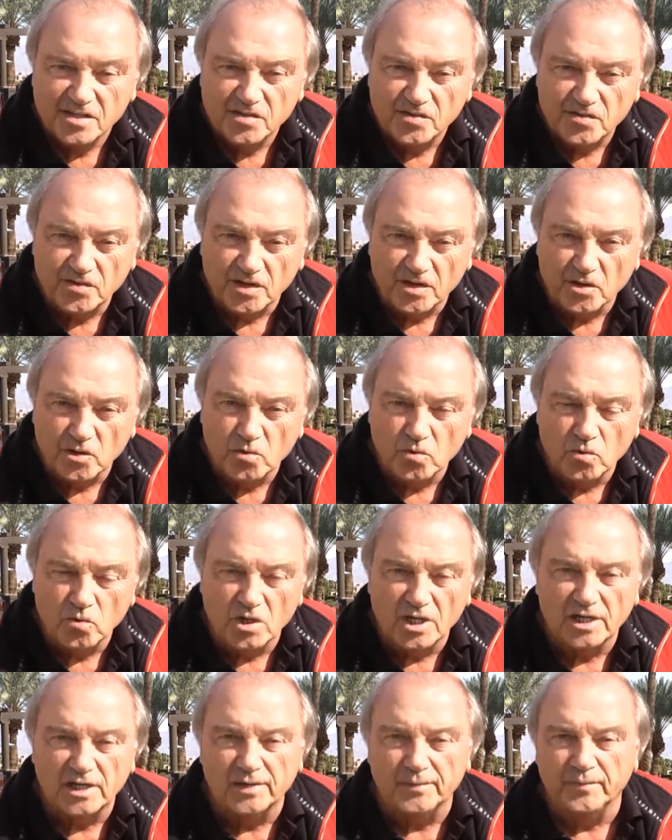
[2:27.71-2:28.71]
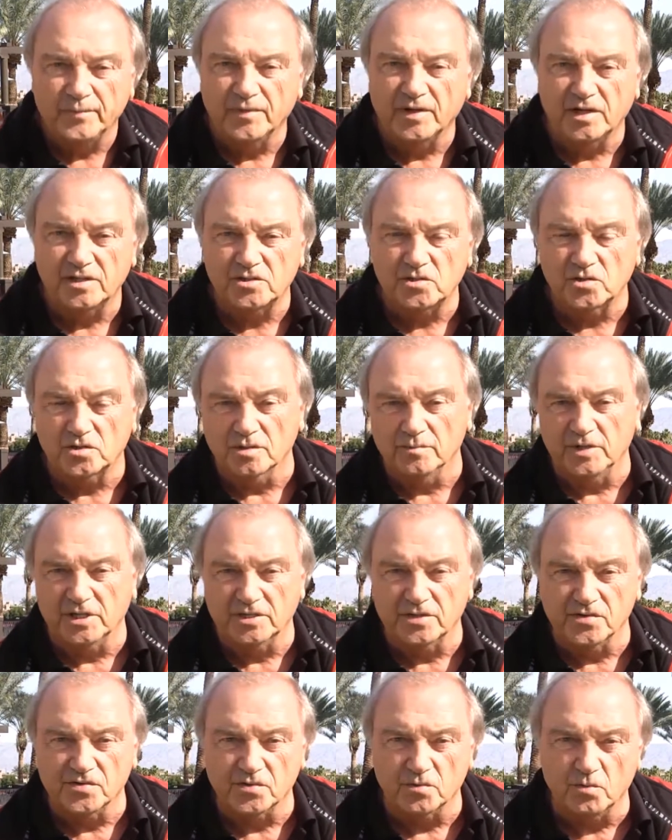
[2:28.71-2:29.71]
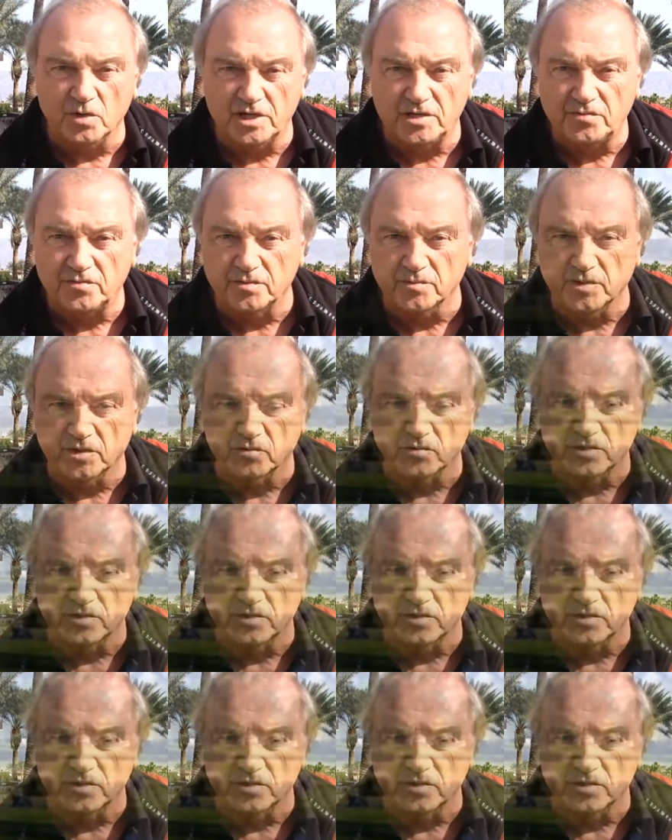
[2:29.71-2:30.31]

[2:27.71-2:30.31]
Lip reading: So I took the bunkers away from the